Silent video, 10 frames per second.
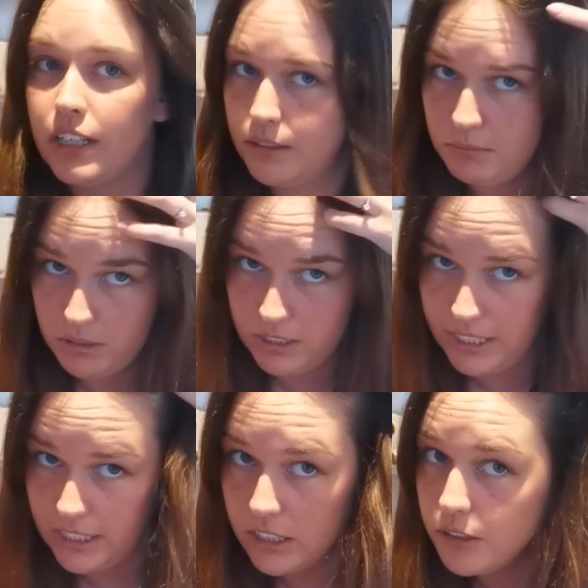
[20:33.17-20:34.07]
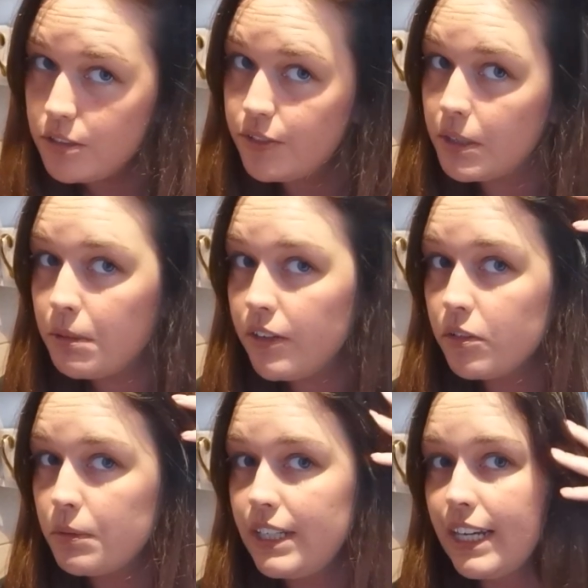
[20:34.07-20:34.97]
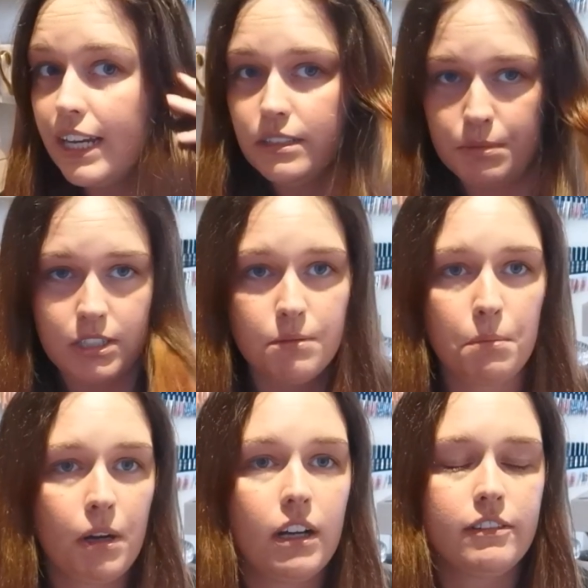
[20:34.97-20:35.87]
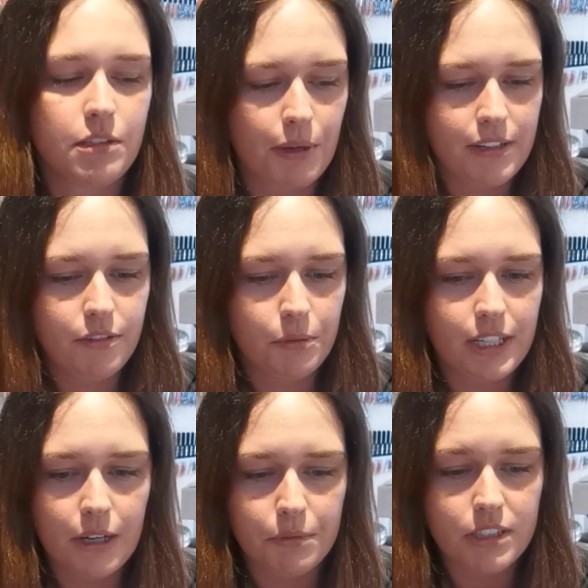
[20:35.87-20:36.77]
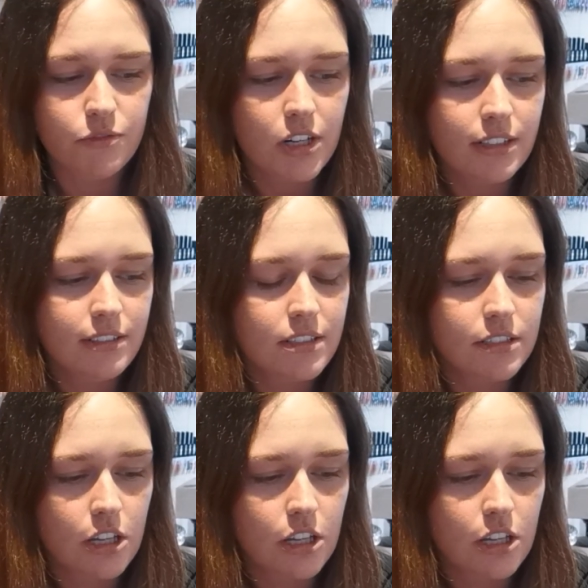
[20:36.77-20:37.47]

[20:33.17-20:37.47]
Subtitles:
I'm going to get loads filmed over the weekend because my partner is away for the weekend with his friends.